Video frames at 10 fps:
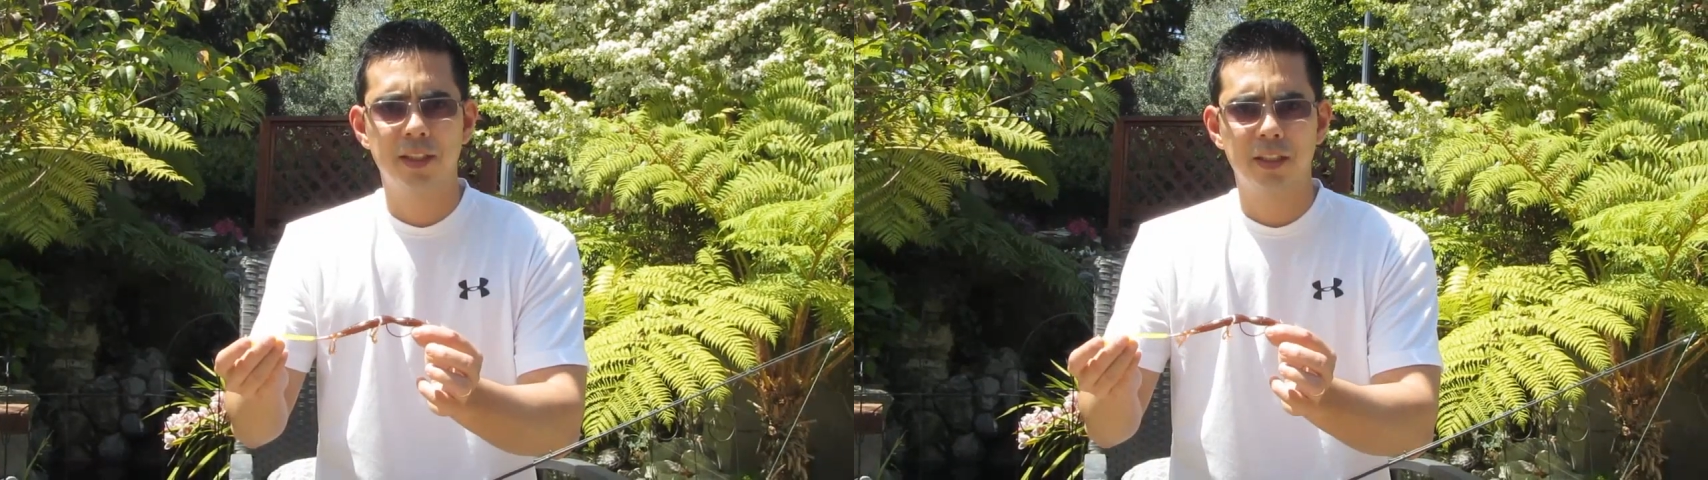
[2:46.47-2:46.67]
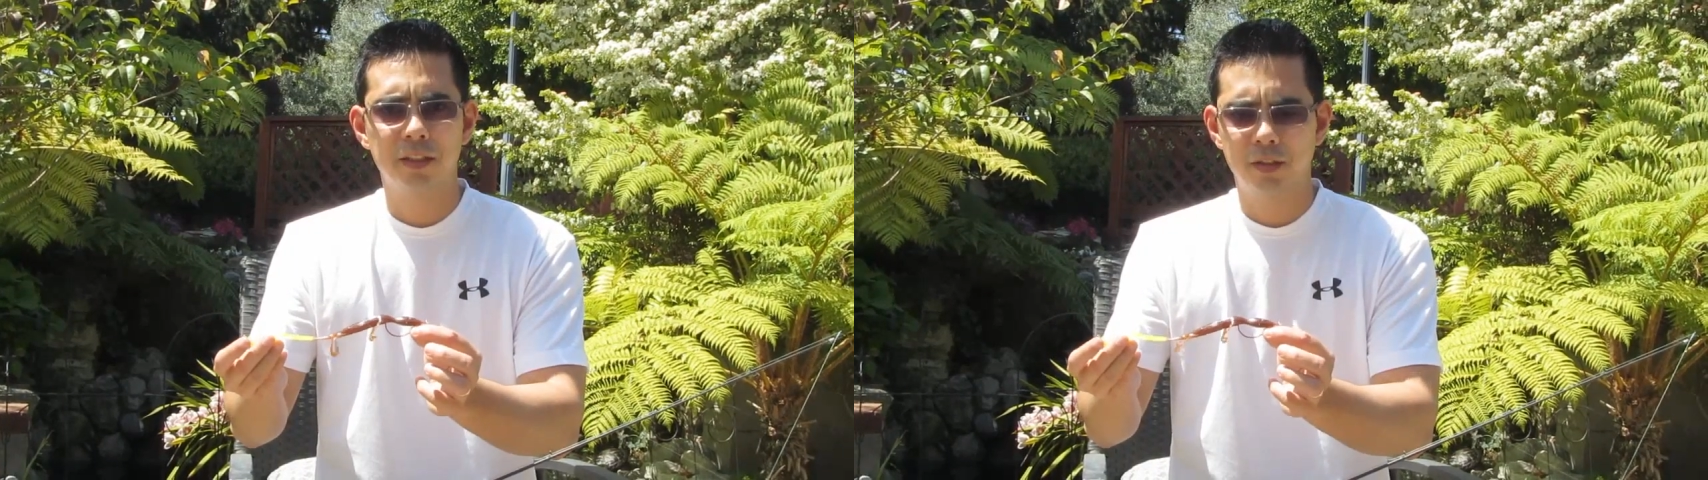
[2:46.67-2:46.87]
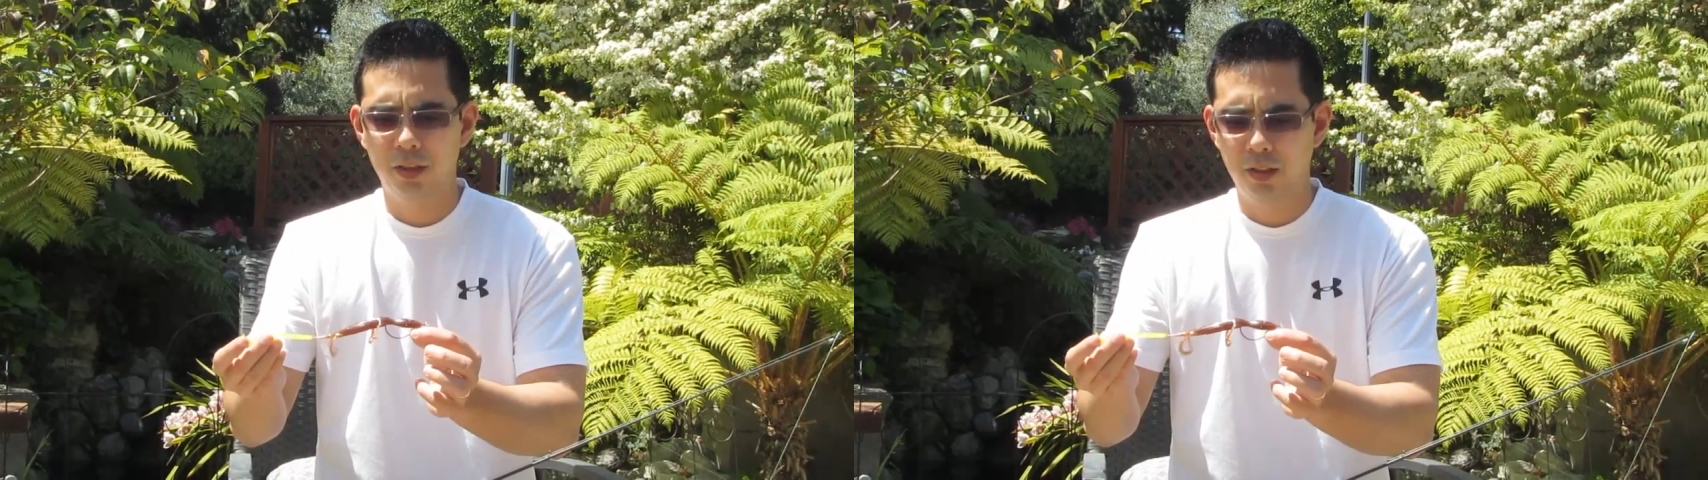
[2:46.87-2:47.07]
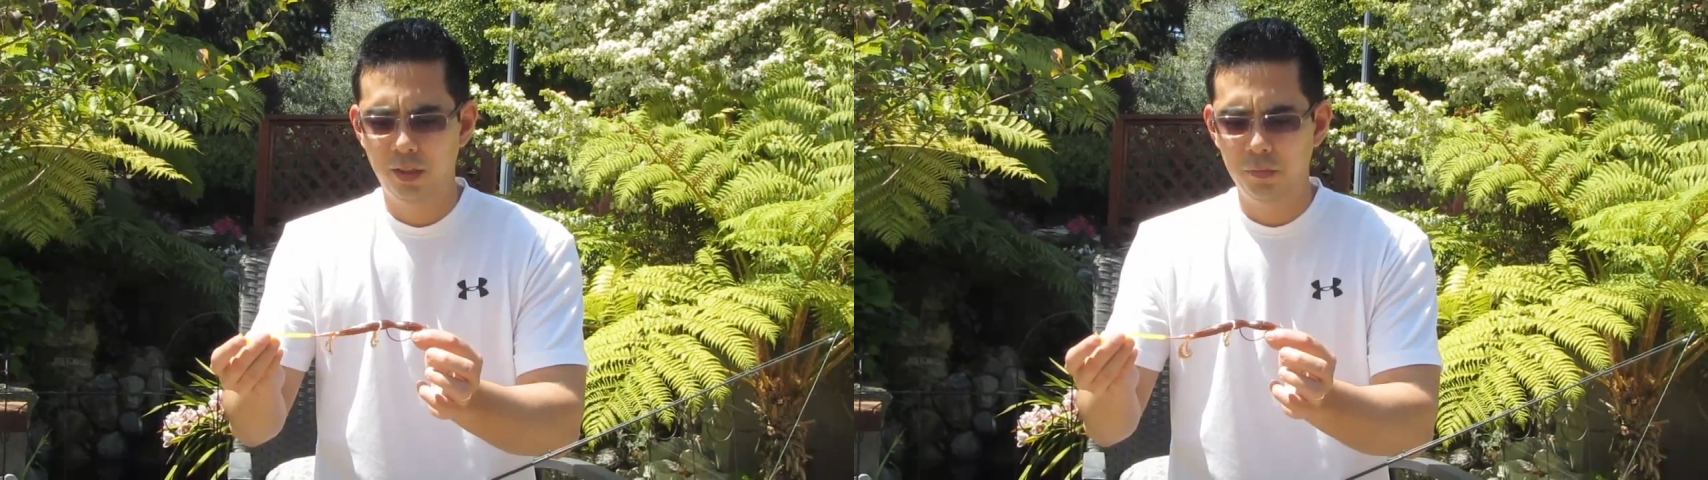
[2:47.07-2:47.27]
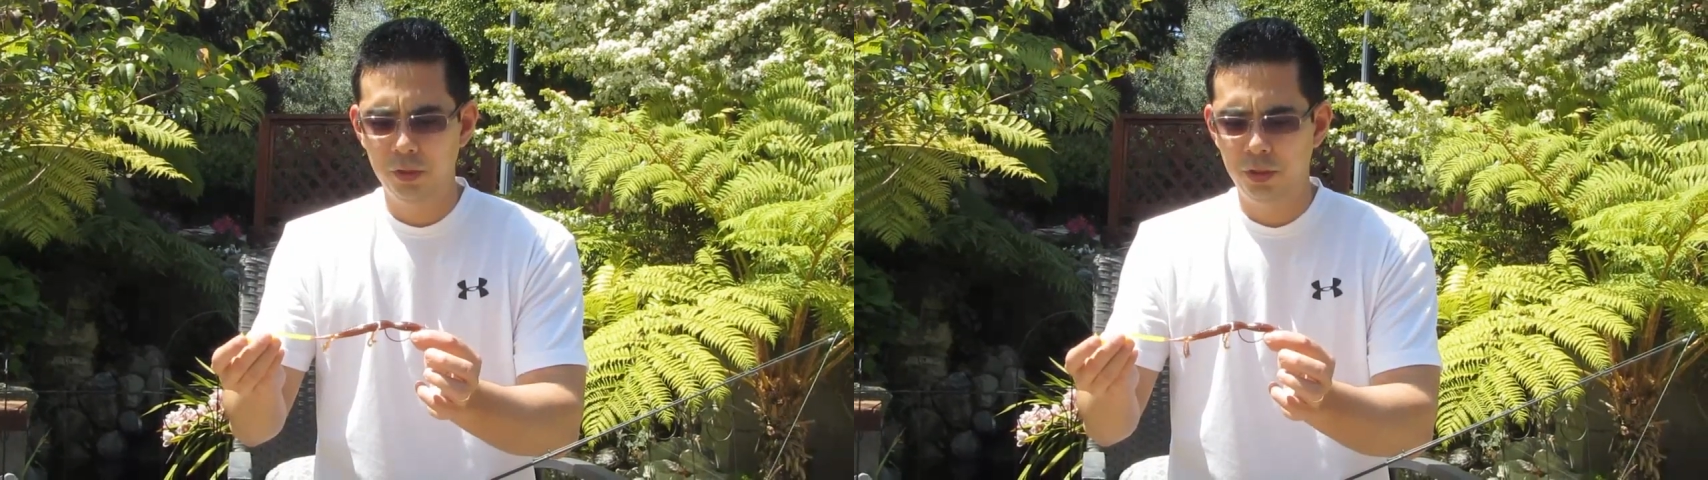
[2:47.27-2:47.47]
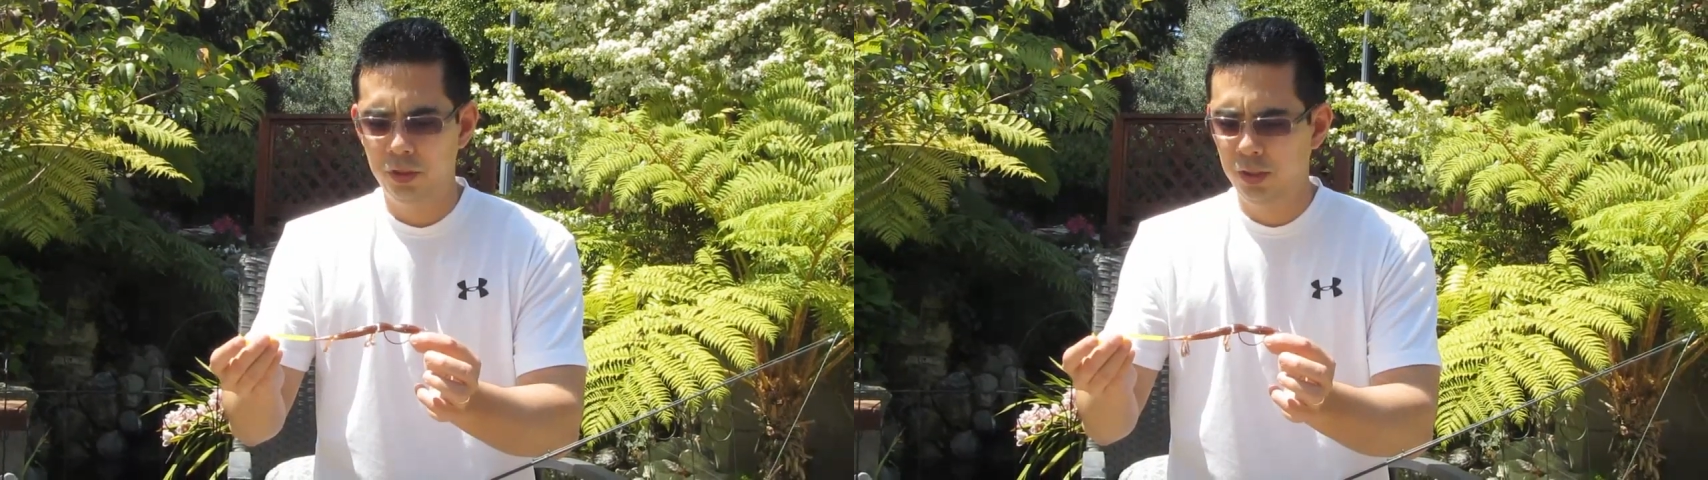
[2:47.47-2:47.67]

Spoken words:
seconds on average.